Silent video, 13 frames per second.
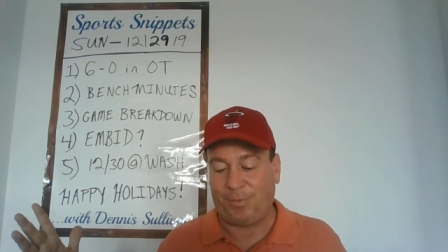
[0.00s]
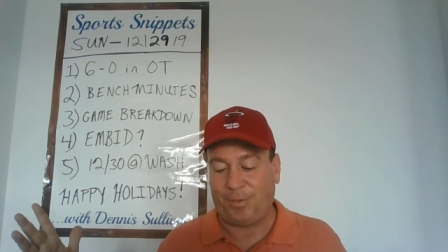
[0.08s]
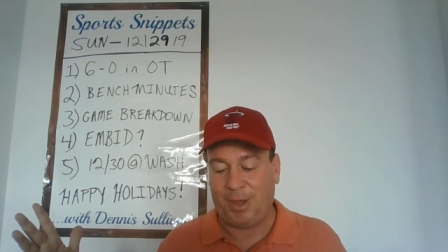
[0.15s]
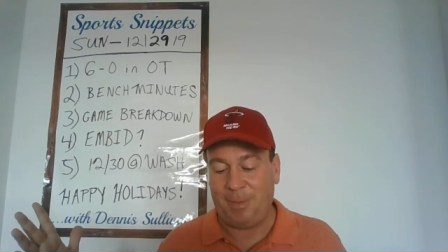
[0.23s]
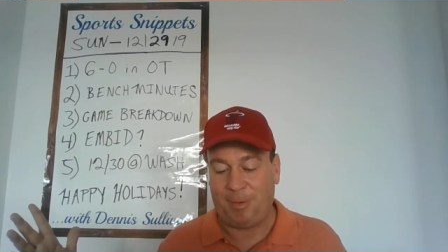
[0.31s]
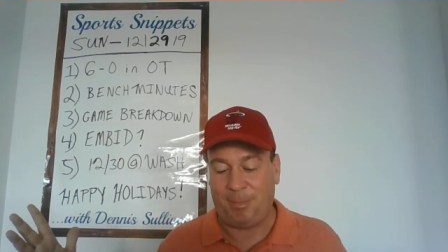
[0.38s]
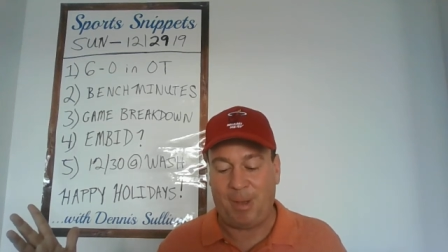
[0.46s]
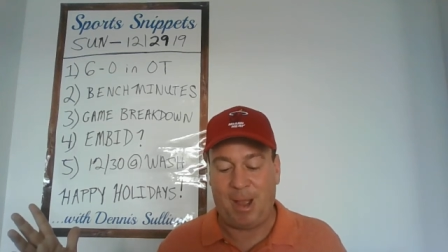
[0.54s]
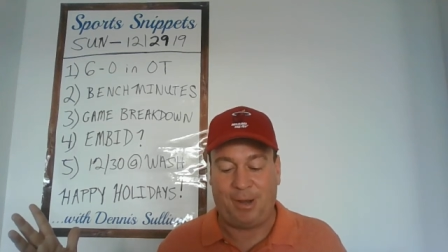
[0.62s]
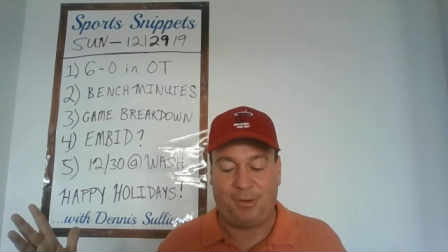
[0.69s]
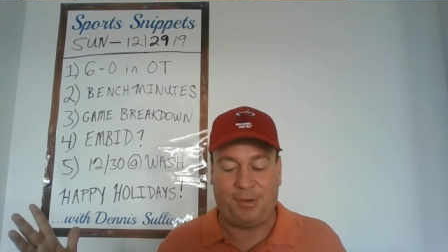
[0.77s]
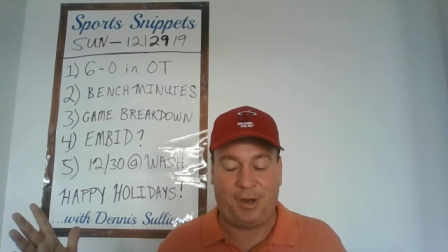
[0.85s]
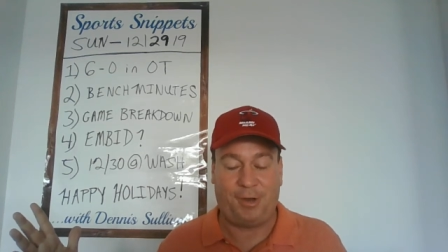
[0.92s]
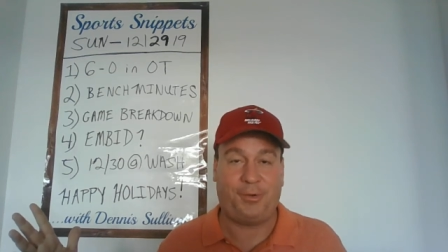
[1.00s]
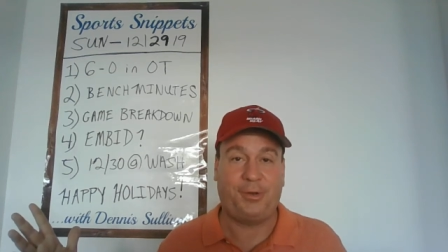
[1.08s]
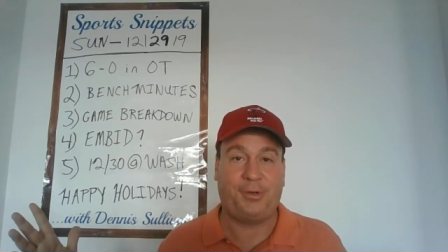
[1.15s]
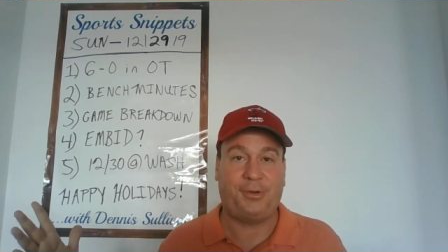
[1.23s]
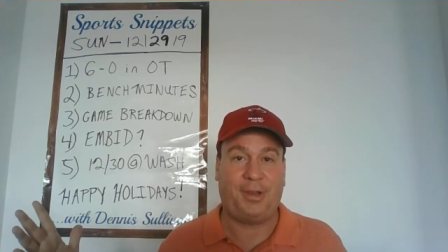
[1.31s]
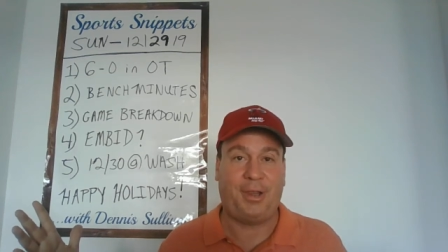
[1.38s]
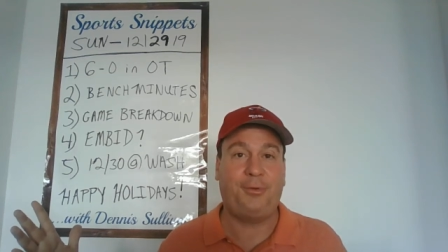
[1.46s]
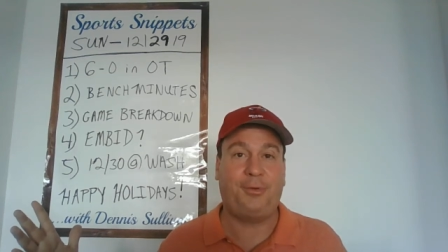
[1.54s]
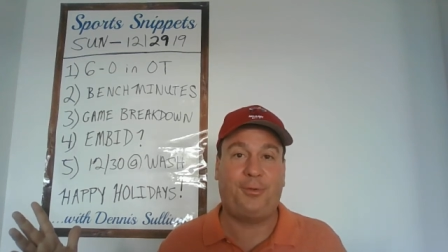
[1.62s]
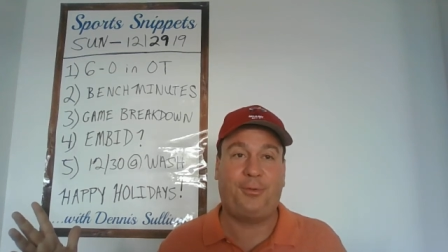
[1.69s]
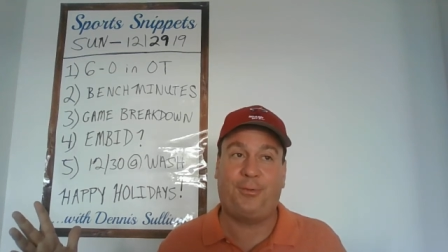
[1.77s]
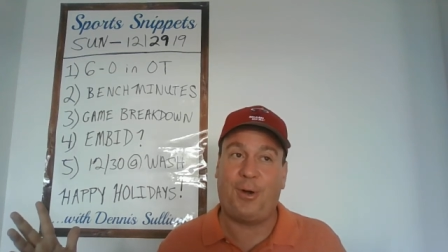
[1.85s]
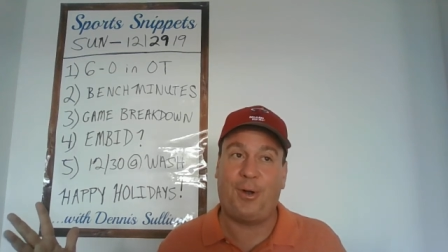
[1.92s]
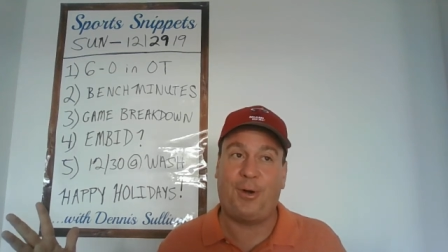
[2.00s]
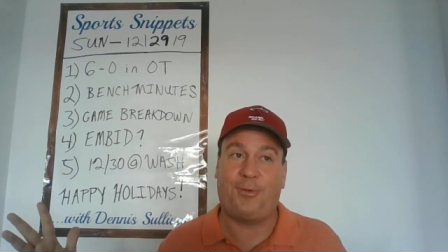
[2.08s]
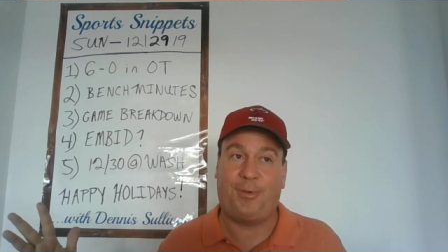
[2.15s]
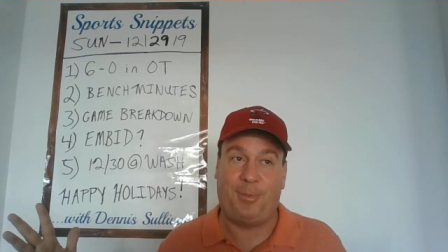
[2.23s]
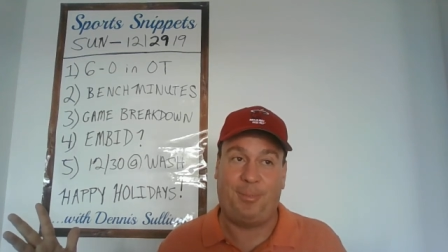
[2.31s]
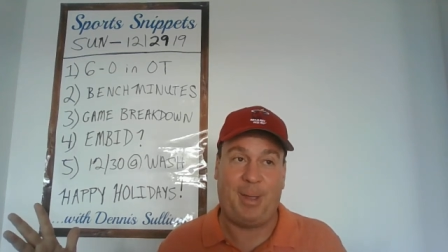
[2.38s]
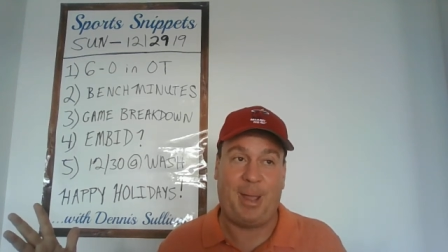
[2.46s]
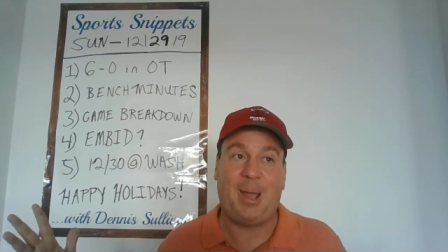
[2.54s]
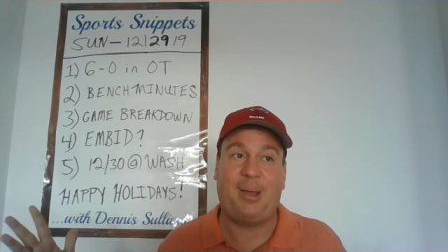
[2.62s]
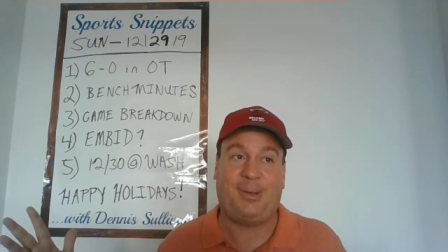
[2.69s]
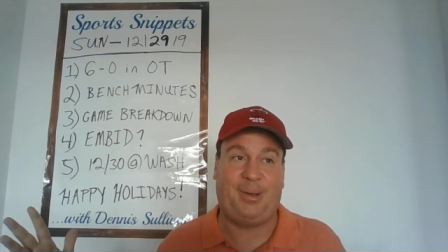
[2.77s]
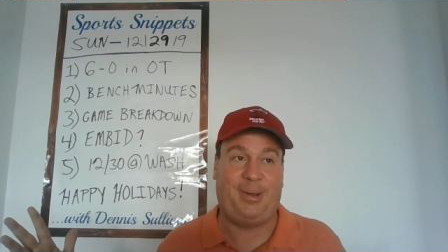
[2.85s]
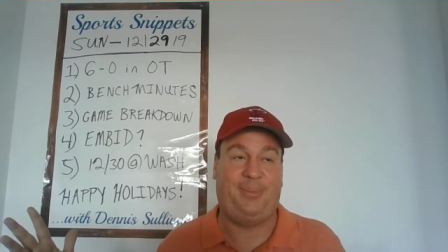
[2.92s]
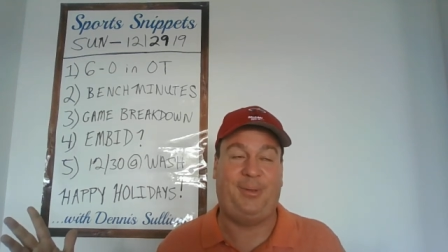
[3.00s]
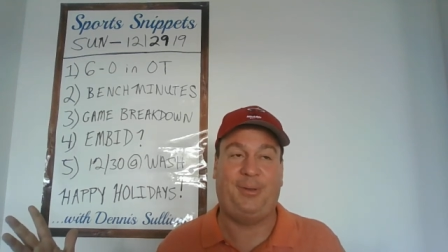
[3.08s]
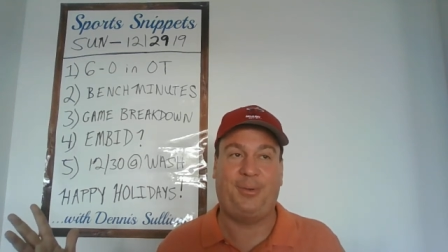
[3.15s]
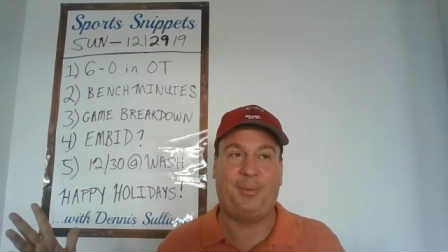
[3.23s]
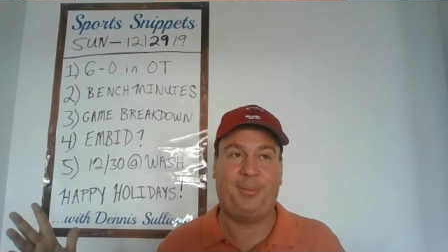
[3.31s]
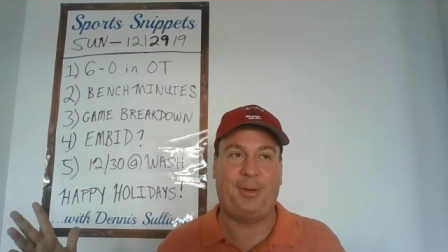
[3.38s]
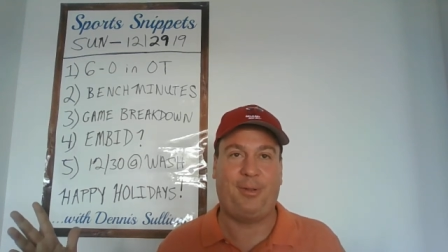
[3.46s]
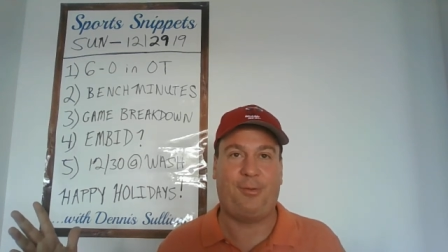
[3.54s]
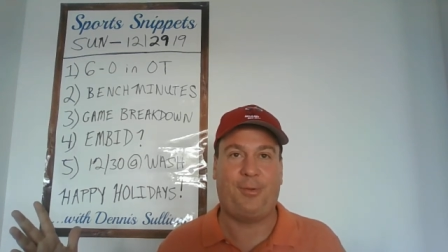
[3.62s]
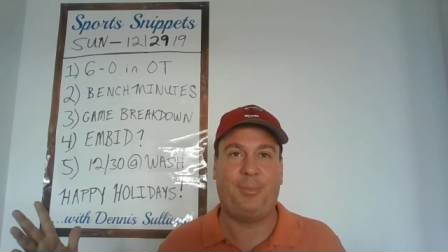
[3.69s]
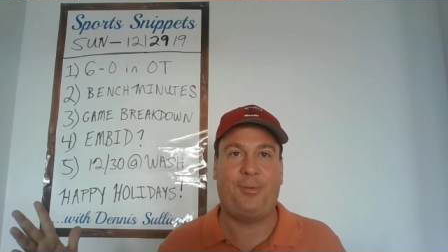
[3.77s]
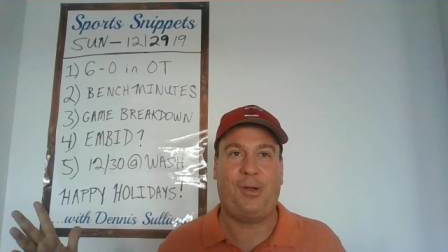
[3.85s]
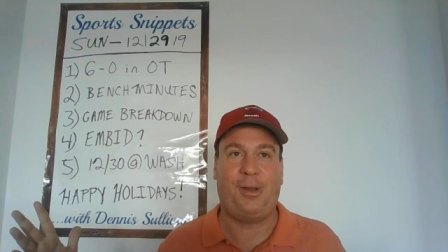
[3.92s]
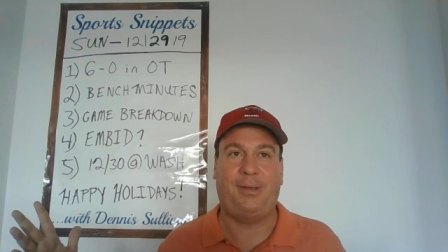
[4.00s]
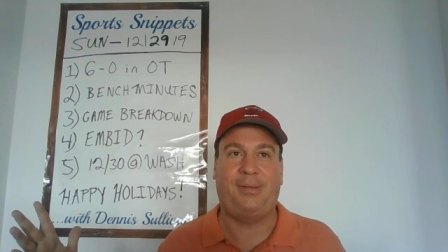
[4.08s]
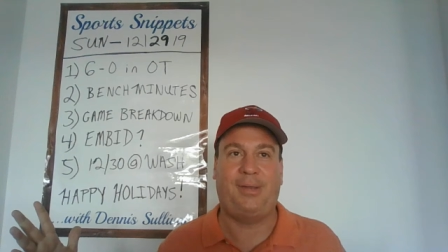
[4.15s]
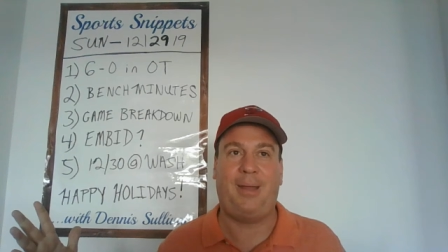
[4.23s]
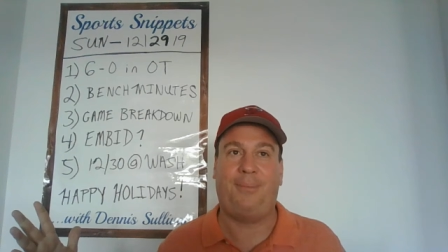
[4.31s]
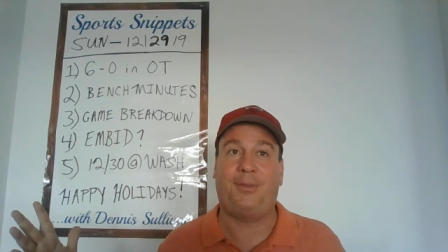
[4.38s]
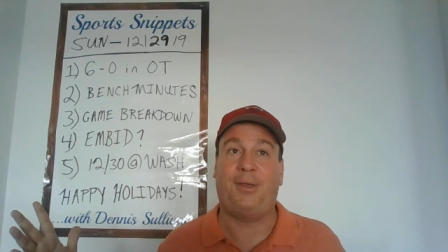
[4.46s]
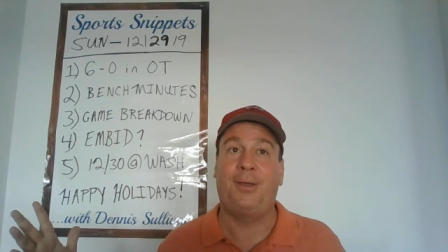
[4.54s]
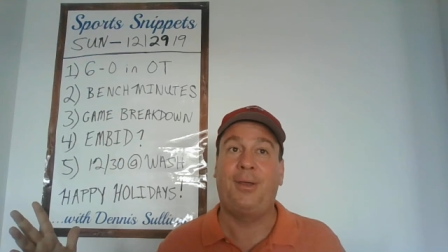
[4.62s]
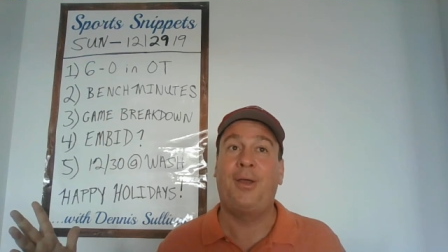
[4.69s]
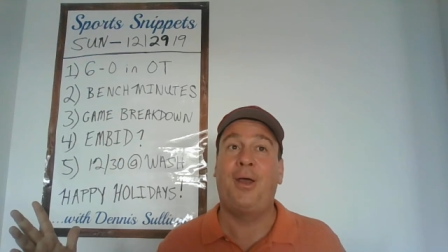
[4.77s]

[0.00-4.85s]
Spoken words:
Josh Richardson, he was far from the basket. I mean, this would have been a 3-point attempt.